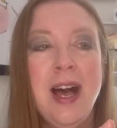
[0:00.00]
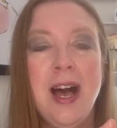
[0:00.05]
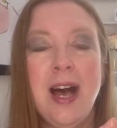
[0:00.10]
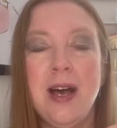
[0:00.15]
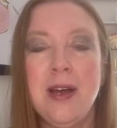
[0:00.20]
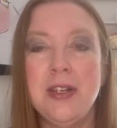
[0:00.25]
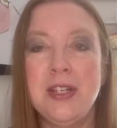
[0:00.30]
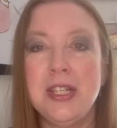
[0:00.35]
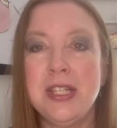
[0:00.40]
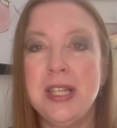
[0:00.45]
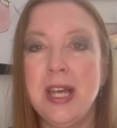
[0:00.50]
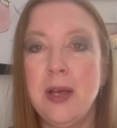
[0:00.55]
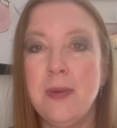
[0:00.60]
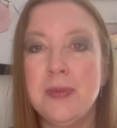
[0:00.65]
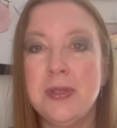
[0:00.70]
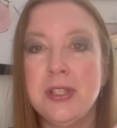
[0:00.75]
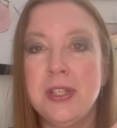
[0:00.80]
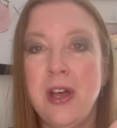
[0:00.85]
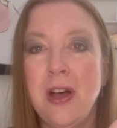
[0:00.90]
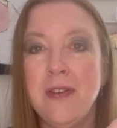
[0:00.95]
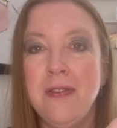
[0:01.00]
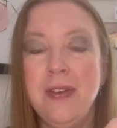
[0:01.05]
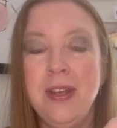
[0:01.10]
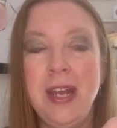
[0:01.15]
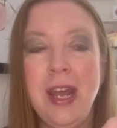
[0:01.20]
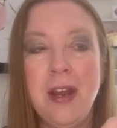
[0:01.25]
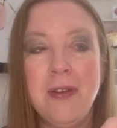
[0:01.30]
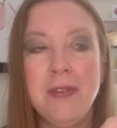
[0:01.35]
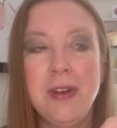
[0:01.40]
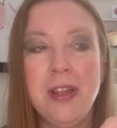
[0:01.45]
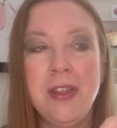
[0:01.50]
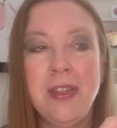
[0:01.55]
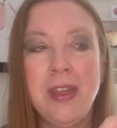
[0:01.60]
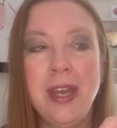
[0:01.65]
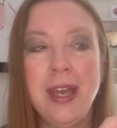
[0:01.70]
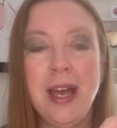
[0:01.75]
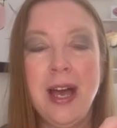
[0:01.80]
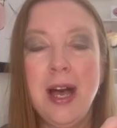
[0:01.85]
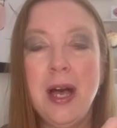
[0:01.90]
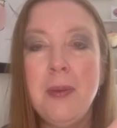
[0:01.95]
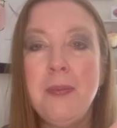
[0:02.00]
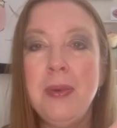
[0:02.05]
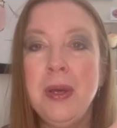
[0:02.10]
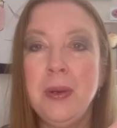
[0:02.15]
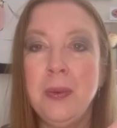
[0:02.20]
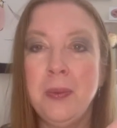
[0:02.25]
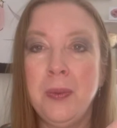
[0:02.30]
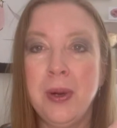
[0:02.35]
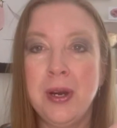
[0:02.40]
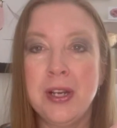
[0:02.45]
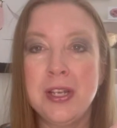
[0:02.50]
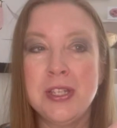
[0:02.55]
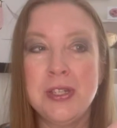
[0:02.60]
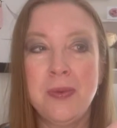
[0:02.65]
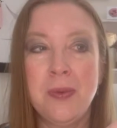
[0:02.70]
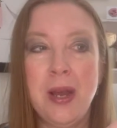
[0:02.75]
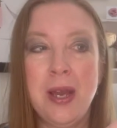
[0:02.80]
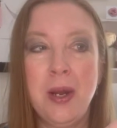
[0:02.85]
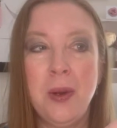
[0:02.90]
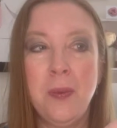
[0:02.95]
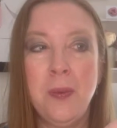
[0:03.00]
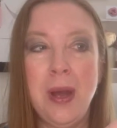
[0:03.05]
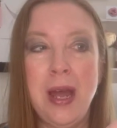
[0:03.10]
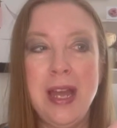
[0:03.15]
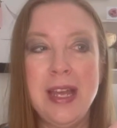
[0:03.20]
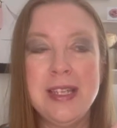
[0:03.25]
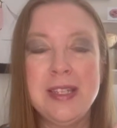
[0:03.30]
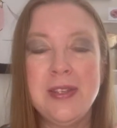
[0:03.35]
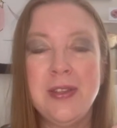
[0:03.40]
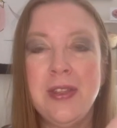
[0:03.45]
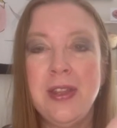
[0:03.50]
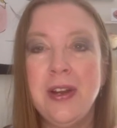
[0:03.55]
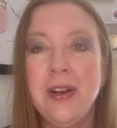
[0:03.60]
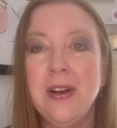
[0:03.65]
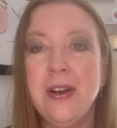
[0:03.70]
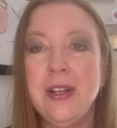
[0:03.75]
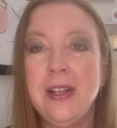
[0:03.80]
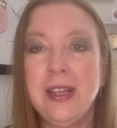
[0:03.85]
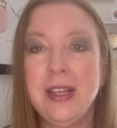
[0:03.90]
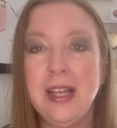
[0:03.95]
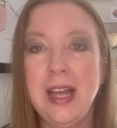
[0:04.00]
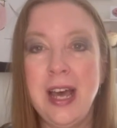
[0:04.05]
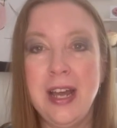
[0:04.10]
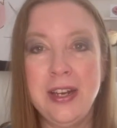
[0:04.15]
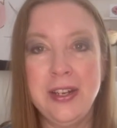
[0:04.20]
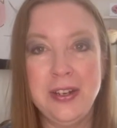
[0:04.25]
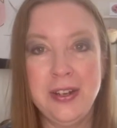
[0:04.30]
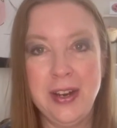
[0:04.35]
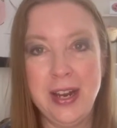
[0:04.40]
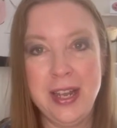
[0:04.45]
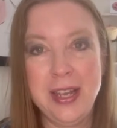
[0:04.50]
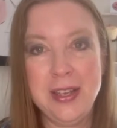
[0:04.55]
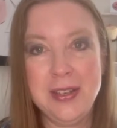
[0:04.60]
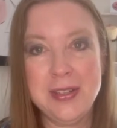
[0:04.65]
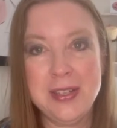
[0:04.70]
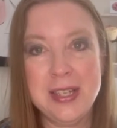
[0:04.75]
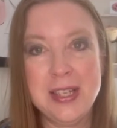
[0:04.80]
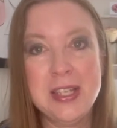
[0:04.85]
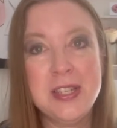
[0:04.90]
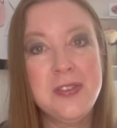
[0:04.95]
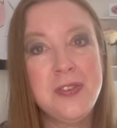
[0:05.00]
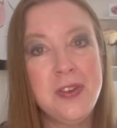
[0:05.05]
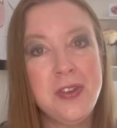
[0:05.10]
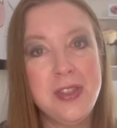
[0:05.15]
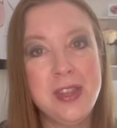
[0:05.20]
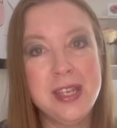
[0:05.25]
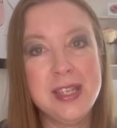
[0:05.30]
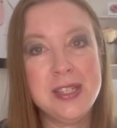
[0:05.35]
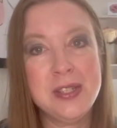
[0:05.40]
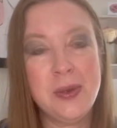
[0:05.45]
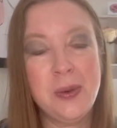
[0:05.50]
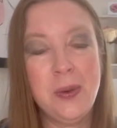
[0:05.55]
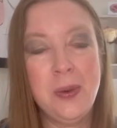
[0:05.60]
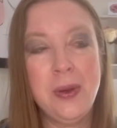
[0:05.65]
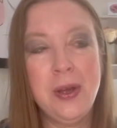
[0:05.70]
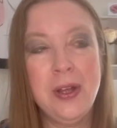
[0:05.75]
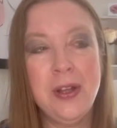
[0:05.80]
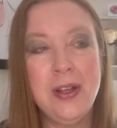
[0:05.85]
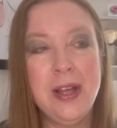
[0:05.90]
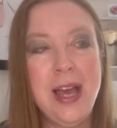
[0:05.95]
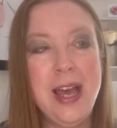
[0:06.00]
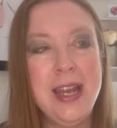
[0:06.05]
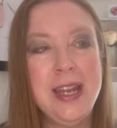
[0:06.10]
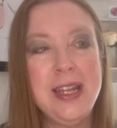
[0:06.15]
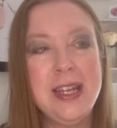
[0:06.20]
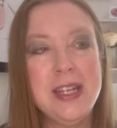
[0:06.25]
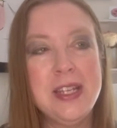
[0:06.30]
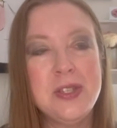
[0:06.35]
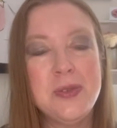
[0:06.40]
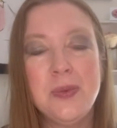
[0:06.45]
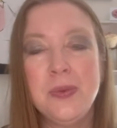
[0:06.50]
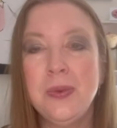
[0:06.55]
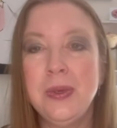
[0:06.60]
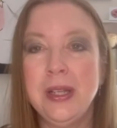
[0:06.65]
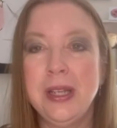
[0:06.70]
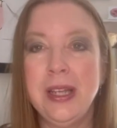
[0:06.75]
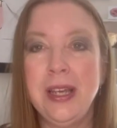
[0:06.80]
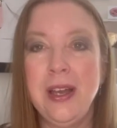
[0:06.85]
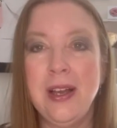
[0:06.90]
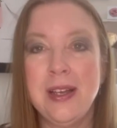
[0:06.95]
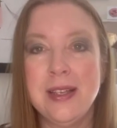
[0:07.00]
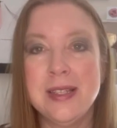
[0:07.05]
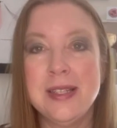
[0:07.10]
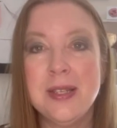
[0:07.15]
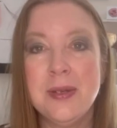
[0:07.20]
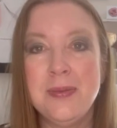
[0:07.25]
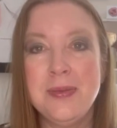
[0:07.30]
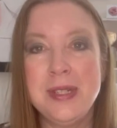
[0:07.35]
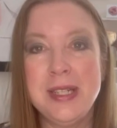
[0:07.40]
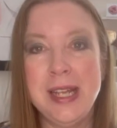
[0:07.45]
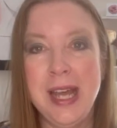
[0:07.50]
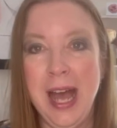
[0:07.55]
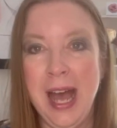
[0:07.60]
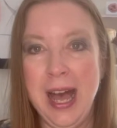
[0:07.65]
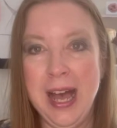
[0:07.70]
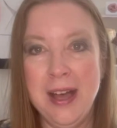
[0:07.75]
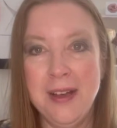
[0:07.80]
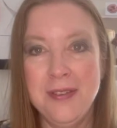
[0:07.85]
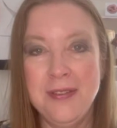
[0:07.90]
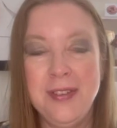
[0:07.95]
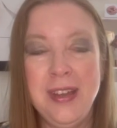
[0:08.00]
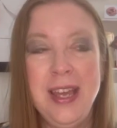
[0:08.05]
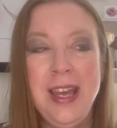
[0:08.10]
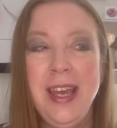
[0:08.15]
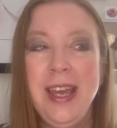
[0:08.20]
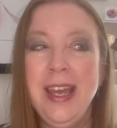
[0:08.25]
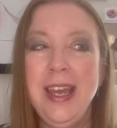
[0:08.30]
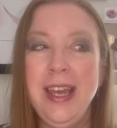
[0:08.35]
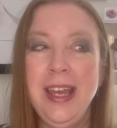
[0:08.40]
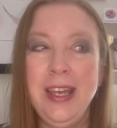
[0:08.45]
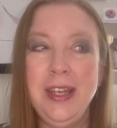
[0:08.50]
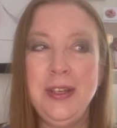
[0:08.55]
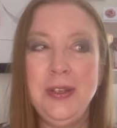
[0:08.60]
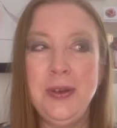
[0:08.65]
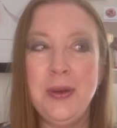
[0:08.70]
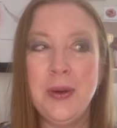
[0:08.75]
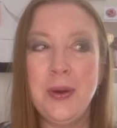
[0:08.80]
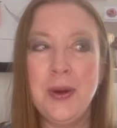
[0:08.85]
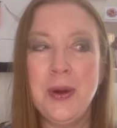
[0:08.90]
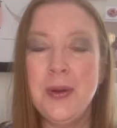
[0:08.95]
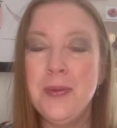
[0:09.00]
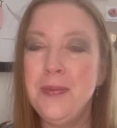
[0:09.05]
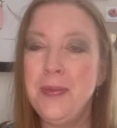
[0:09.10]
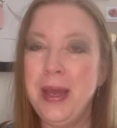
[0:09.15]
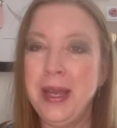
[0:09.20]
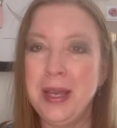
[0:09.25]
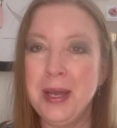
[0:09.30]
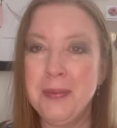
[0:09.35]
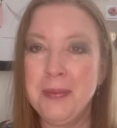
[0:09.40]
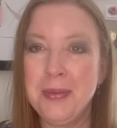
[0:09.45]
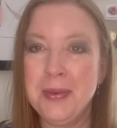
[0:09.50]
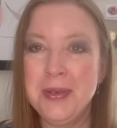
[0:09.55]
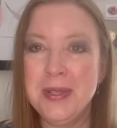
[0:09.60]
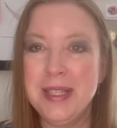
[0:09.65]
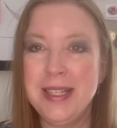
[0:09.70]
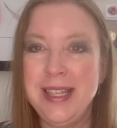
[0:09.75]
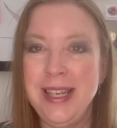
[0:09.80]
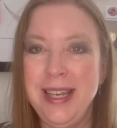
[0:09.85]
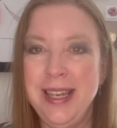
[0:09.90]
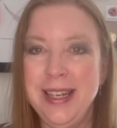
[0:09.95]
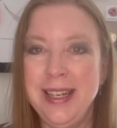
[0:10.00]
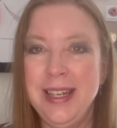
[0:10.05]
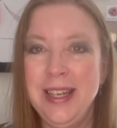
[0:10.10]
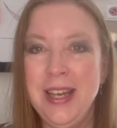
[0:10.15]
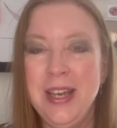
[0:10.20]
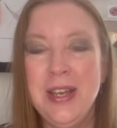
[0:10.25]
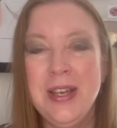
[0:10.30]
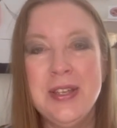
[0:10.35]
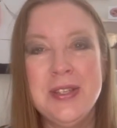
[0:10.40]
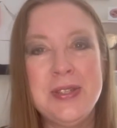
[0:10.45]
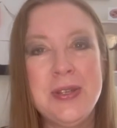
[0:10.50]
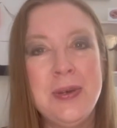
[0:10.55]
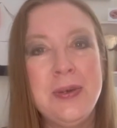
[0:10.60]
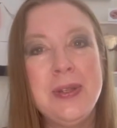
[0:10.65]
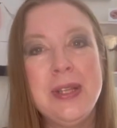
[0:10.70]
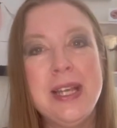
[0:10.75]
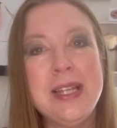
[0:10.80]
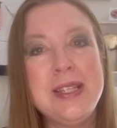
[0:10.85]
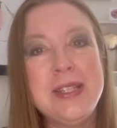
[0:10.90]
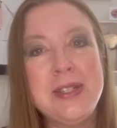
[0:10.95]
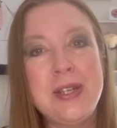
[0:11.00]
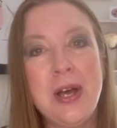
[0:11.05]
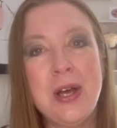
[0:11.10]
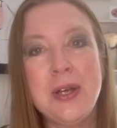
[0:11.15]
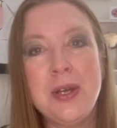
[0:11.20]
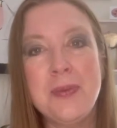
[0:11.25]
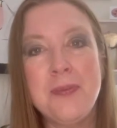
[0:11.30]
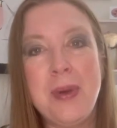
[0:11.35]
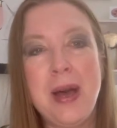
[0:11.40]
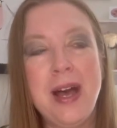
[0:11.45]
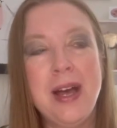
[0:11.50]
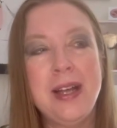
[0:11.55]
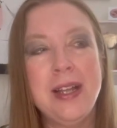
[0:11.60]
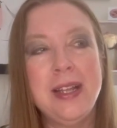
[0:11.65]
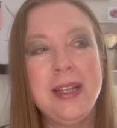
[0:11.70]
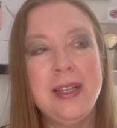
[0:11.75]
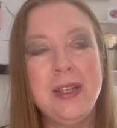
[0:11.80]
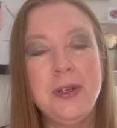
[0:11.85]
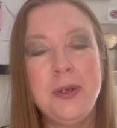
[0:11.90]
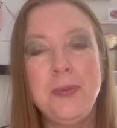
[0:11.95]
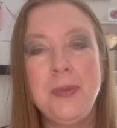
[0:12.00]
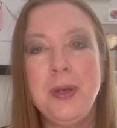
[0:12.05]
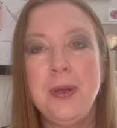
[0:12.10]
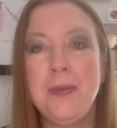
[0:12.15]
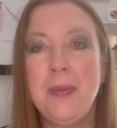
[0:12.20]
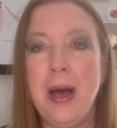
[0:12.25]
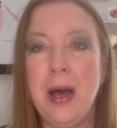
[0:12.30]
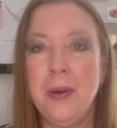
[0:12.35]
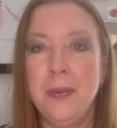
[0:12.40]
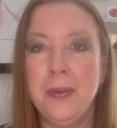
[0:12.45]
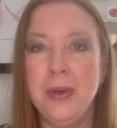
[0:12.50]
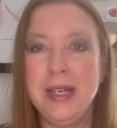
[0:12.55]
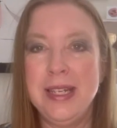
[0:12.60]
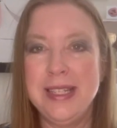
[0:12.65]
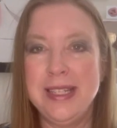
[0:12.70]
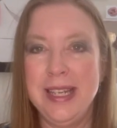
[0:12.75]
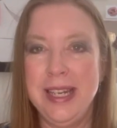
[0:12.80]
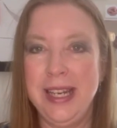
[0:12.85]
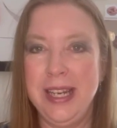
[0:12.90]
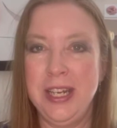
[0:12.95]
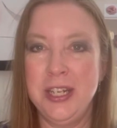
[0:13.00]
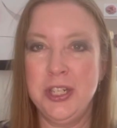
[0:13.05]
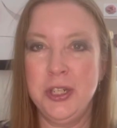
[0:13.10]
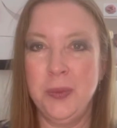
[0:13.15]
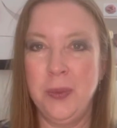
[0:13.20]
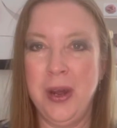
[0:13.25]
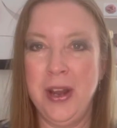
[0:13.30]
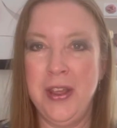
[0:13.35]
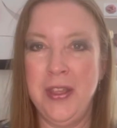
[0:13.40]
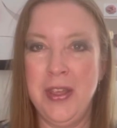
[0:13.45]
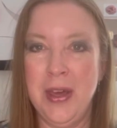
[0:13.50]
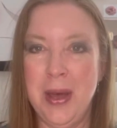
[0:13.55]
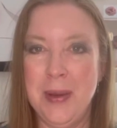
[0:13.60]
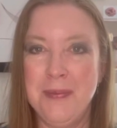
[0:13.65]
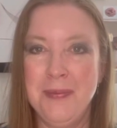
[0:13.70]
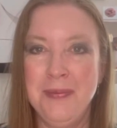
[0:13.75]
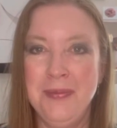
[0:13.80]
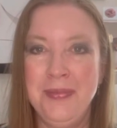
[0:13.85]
It just helps soften everything up and works right away. So there are a lot of great uses for this oil, and it is really awesome to have in your makeup routine. So let's talk about a little bit about what is in each one of them.